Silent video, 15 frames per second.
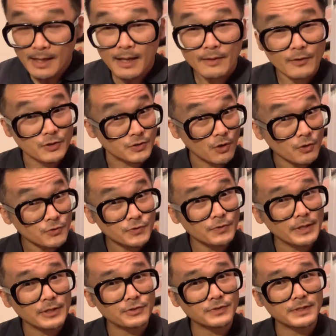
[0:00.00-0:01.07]
There's also an
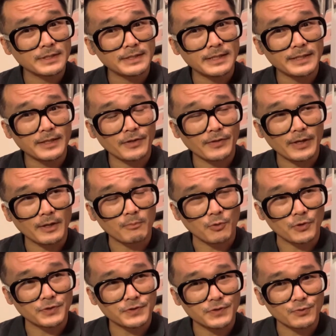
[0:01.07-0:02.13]
interesting detail that
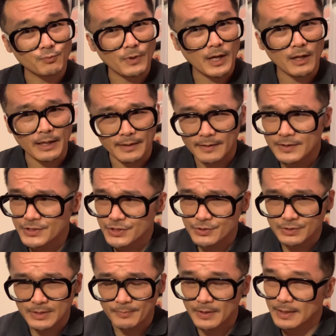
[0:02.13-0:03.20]
emerges as well, and this is
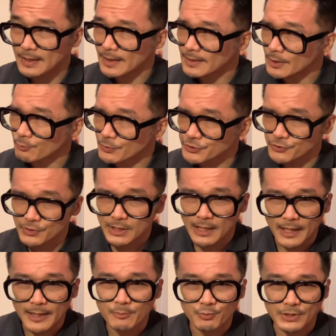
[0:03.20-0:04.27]
something that I think Richard
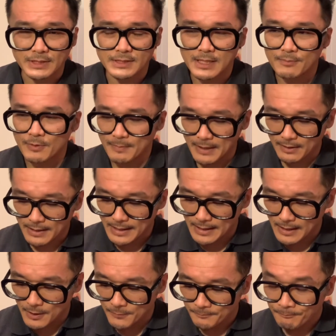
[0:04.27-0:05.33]
Kind brings up about
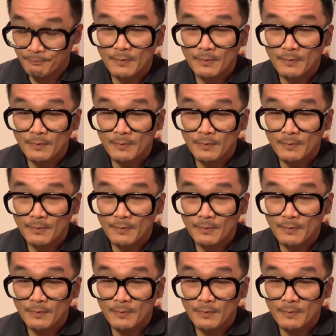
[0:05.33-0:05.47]
how